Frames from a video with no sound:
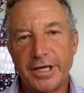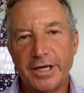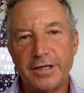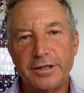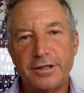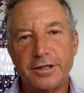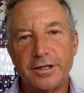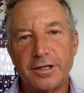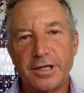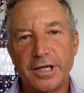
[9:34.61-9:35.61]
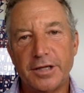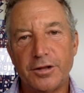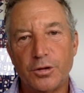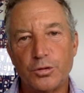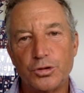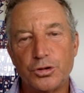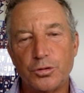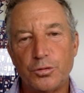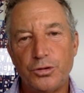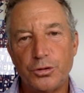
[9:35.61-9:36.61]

and and those who